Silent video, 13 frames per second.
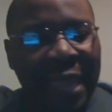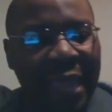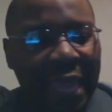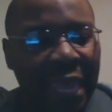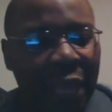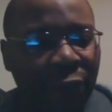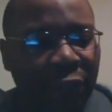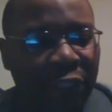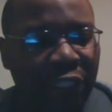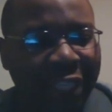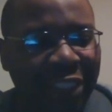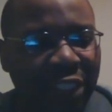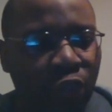If
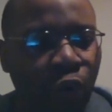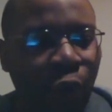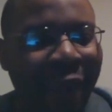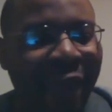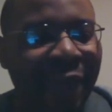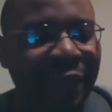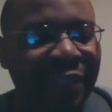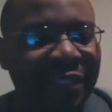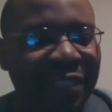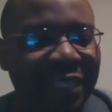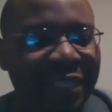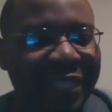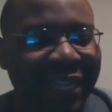Jesus
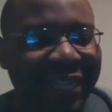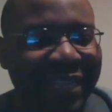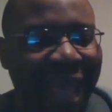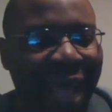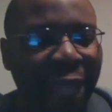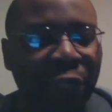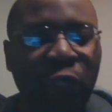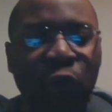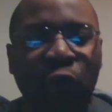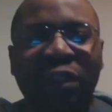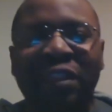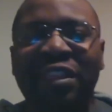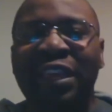Christ did not do
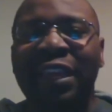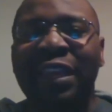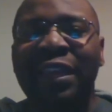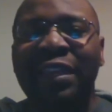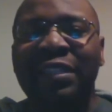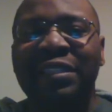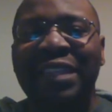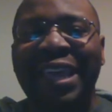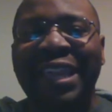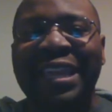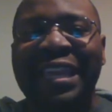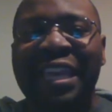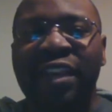the things that
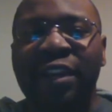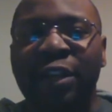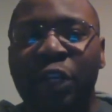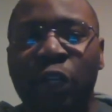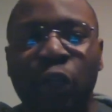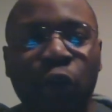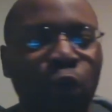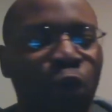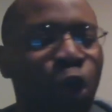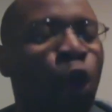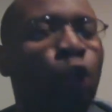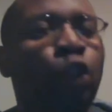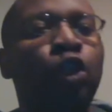he could do,
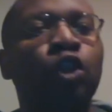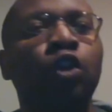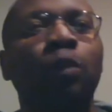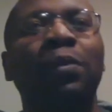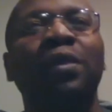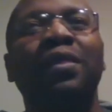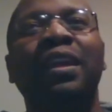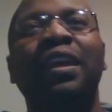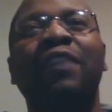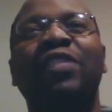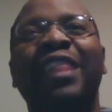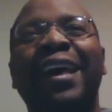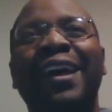do you believe
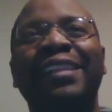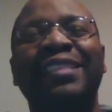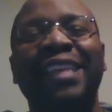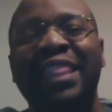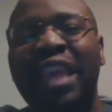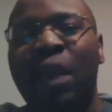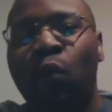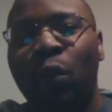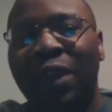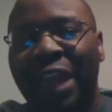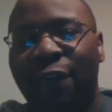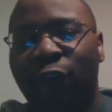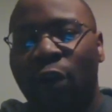that they would
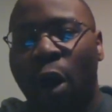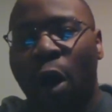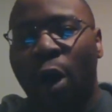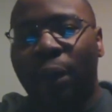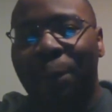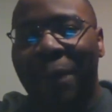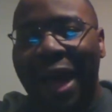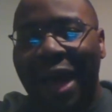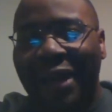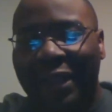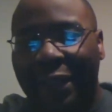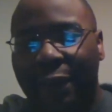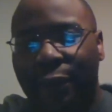have called upon
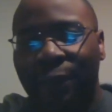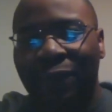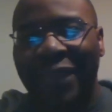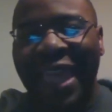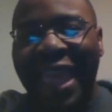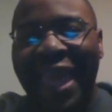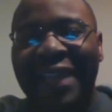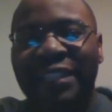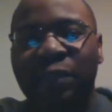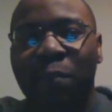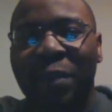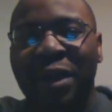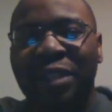him as
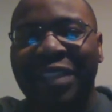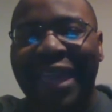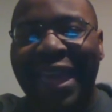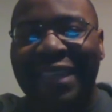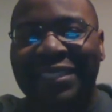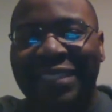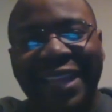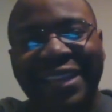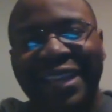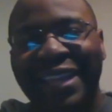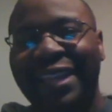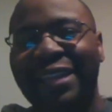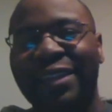much as they
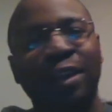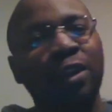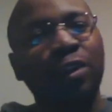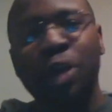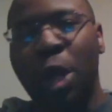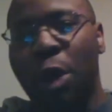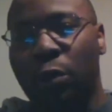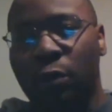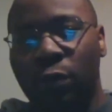did? No.